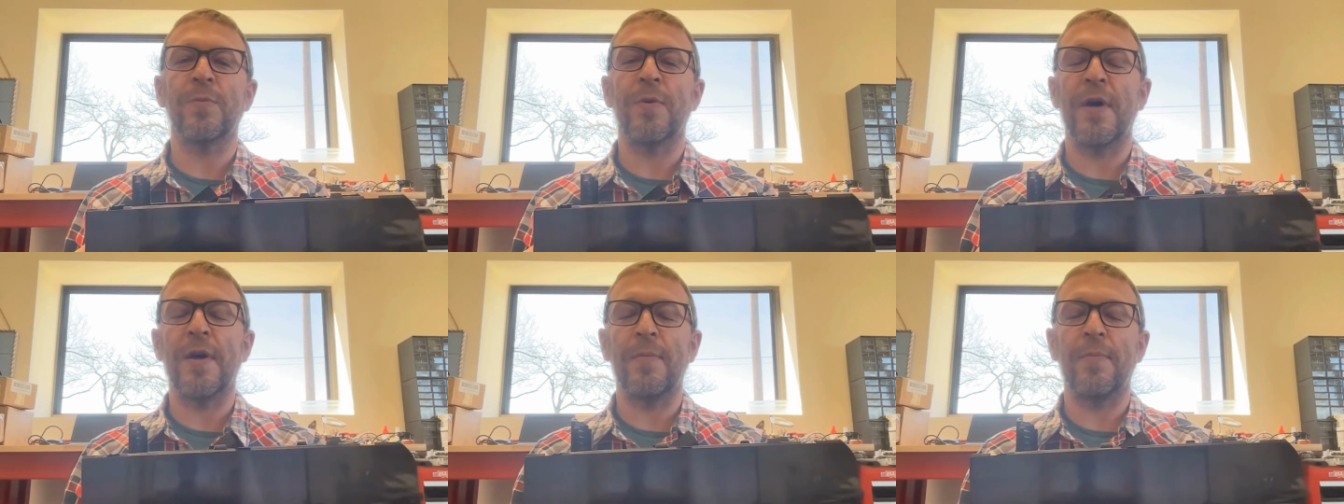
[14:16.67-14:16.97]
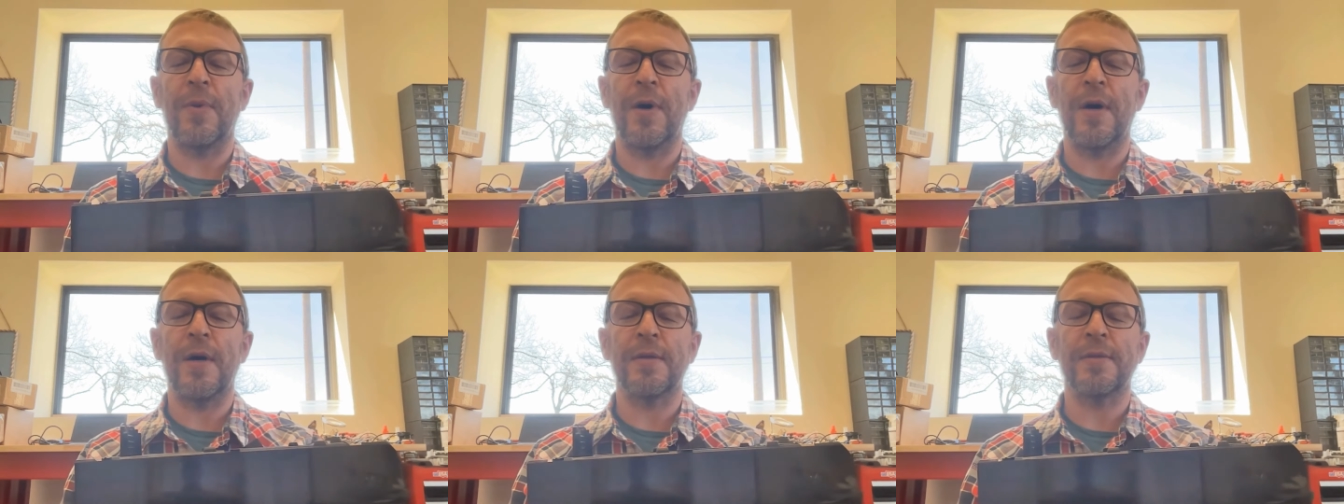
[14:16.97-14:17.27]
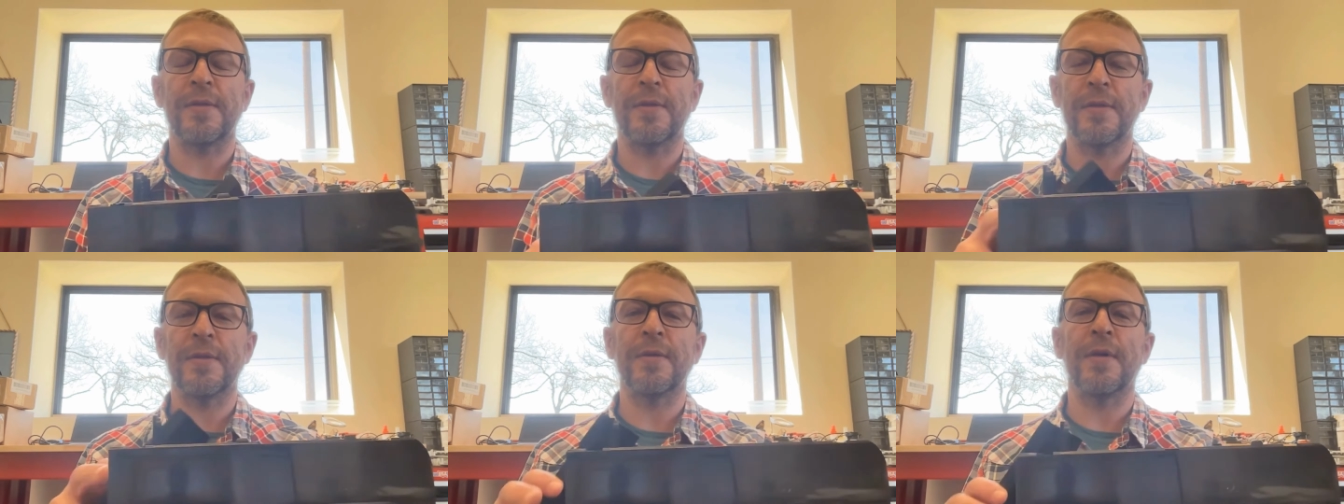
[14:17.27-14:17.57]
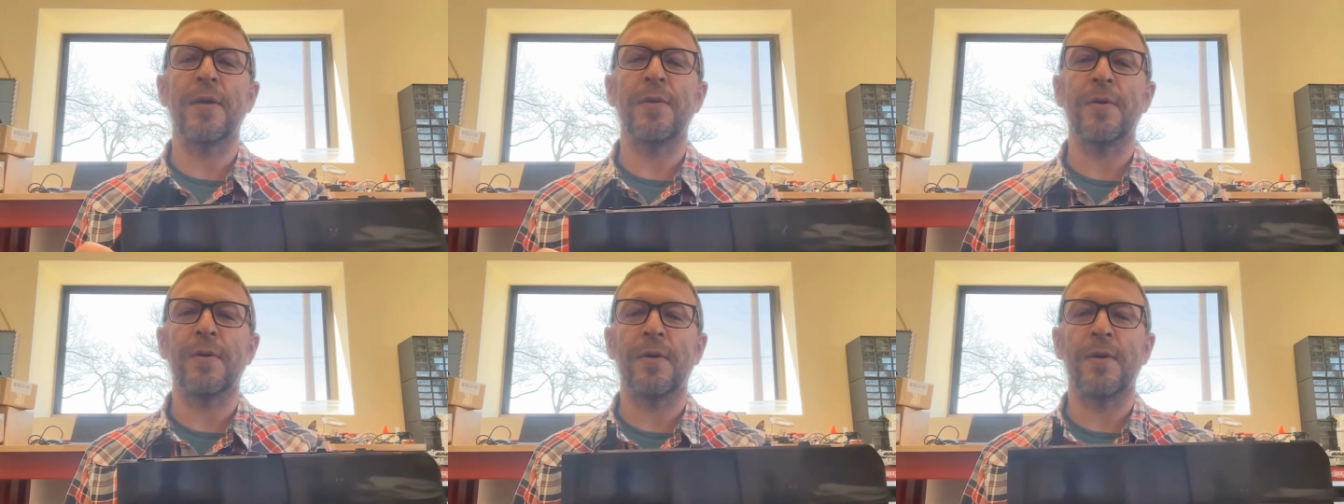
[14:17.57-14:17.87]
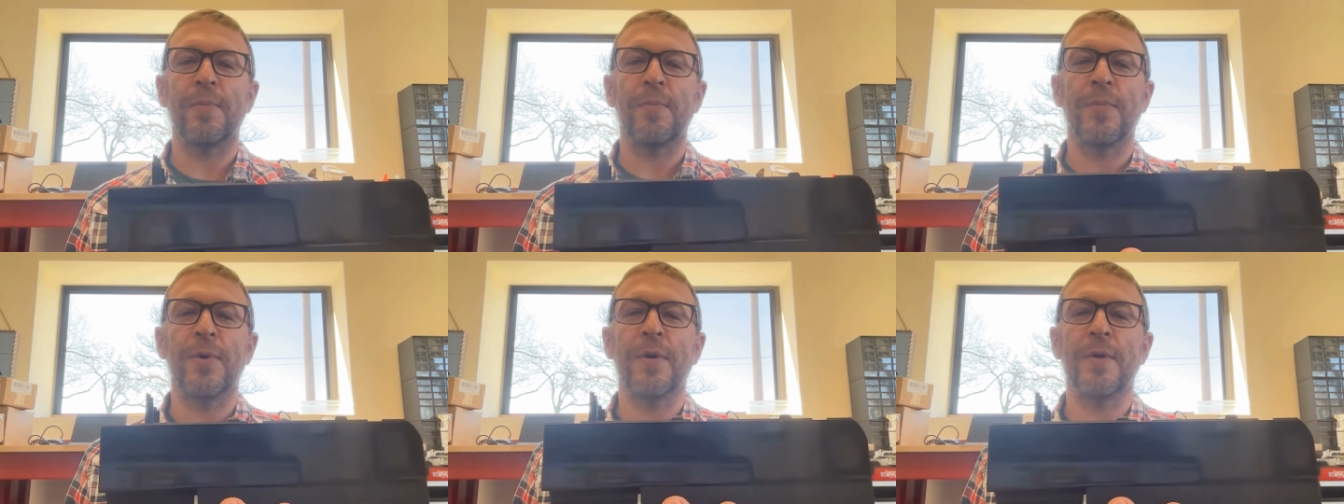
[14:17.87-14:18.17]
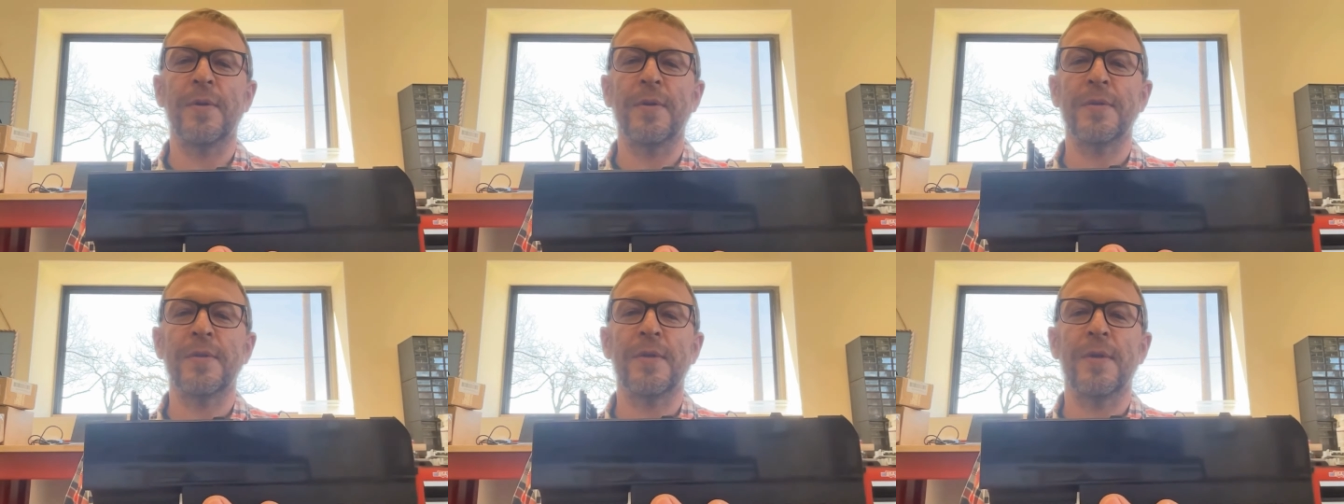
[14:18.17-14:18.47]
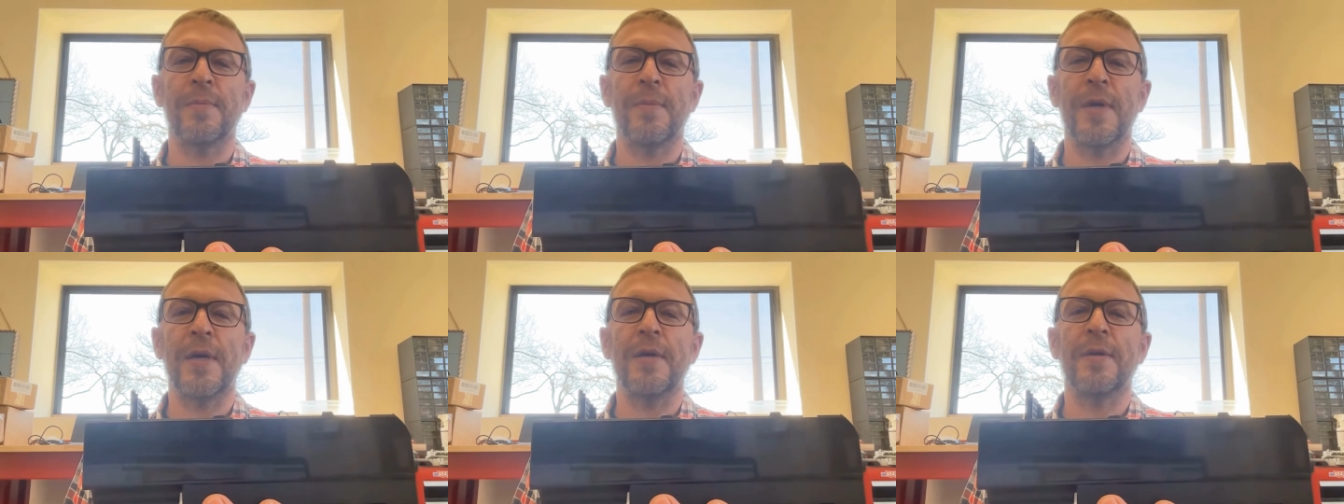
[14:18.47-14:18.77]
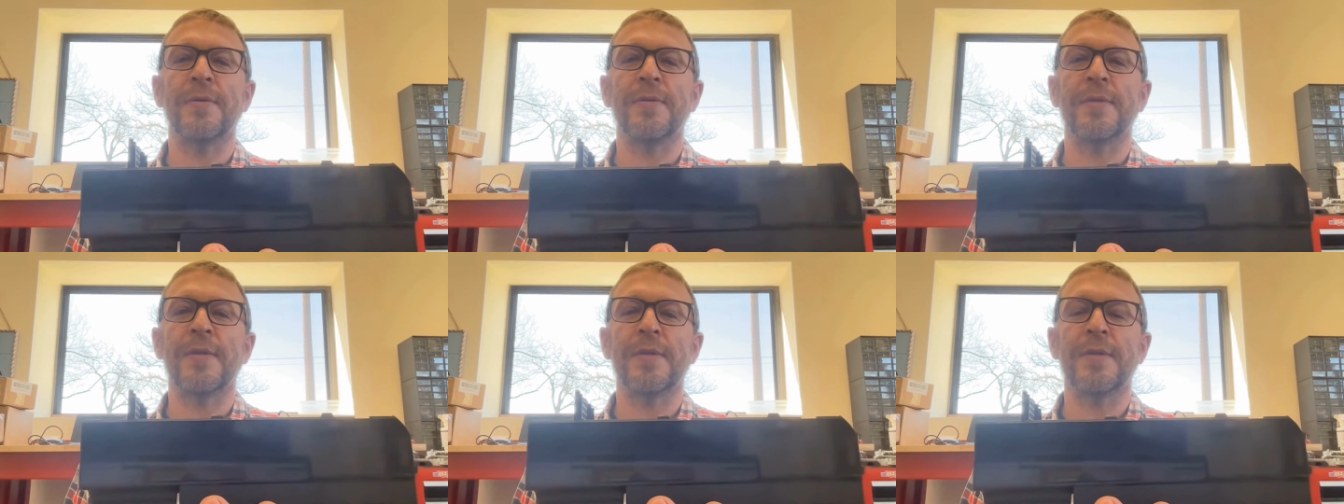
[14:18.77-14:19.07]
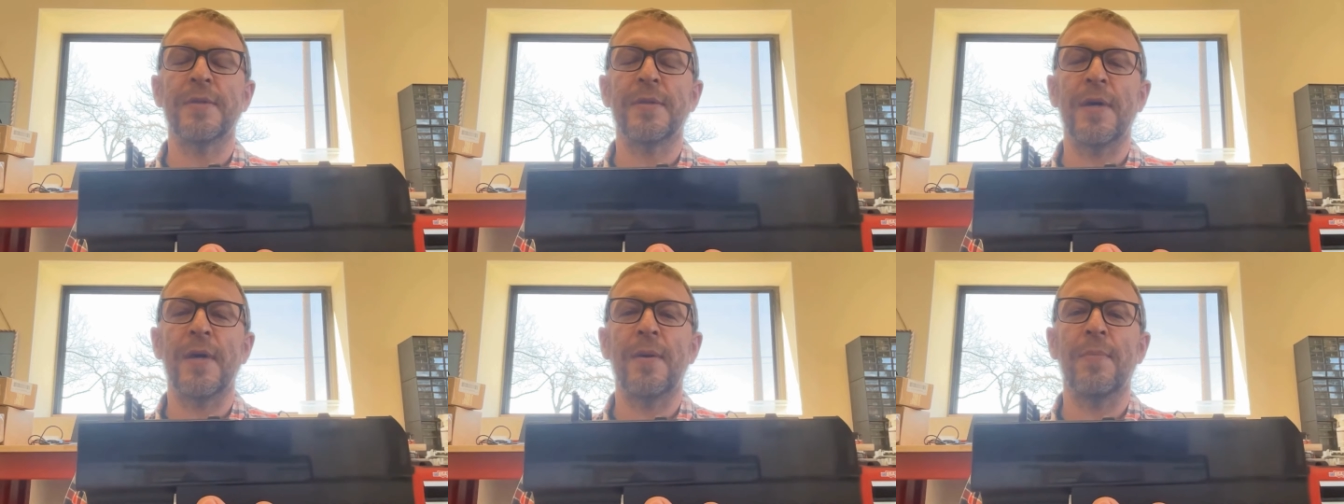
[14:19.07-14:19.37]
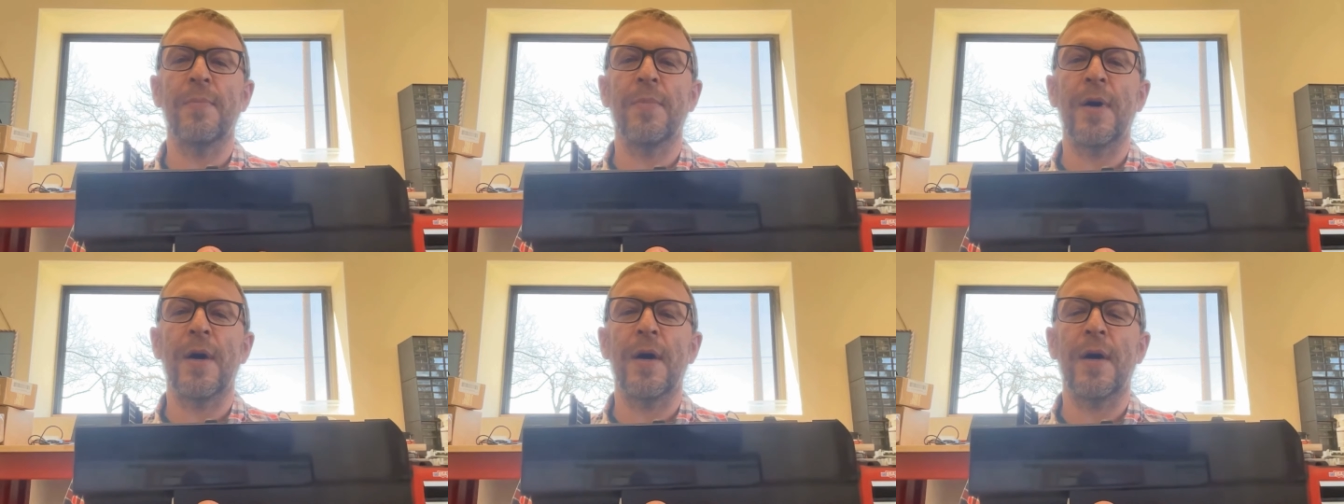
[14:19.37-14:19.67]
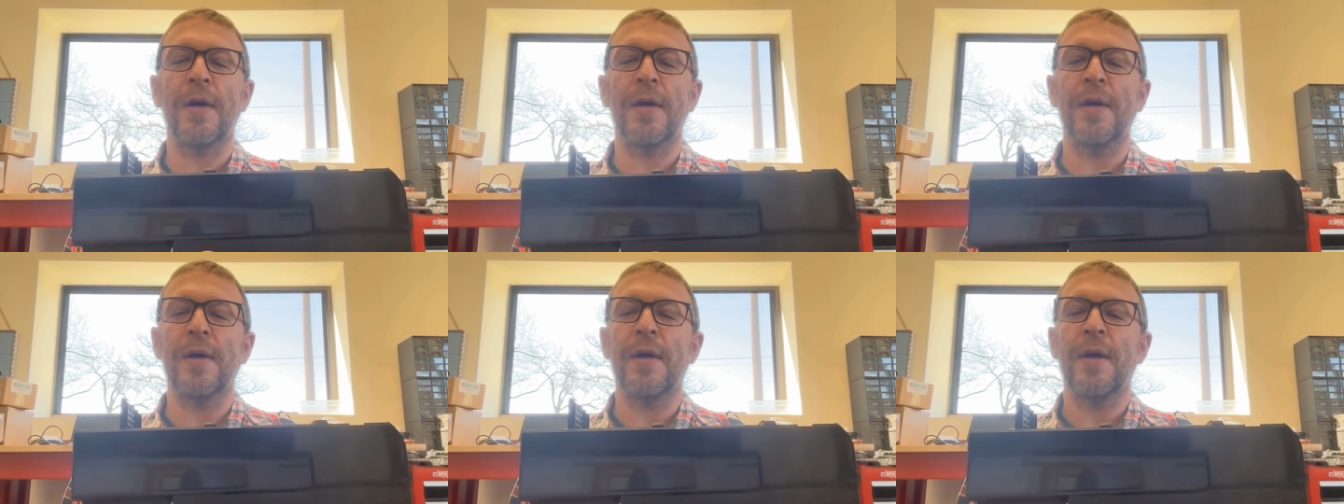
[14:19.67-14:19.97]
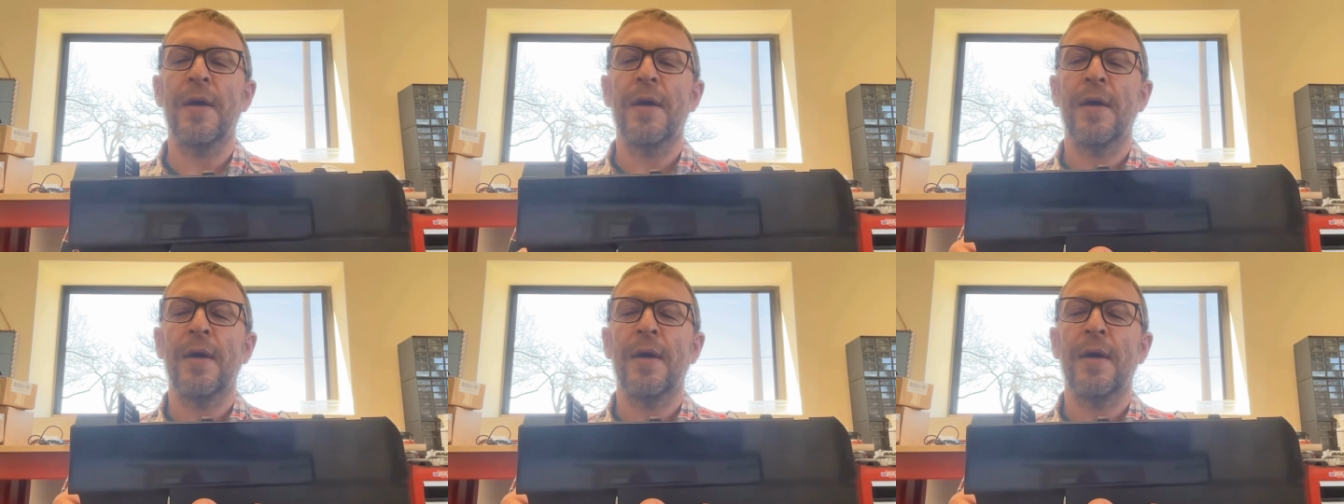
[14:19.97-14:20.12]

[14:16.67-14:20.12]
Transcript: wave boxes, other components that may use the same body.